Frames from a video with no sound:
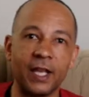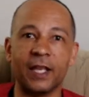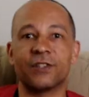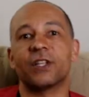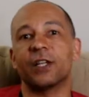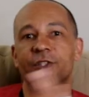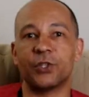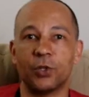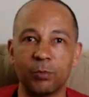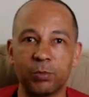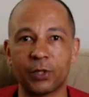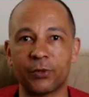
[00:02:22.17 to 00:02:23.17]
It's not too
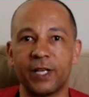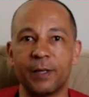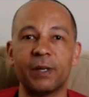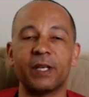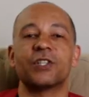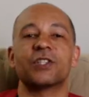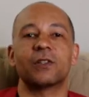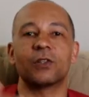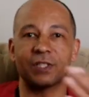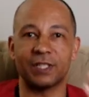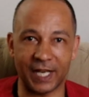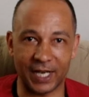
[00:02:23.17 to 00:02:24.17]
blurry, but it just
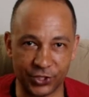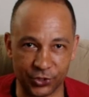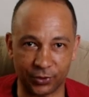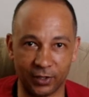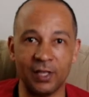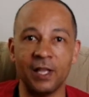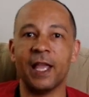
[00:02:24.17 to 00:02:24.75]
looks natural.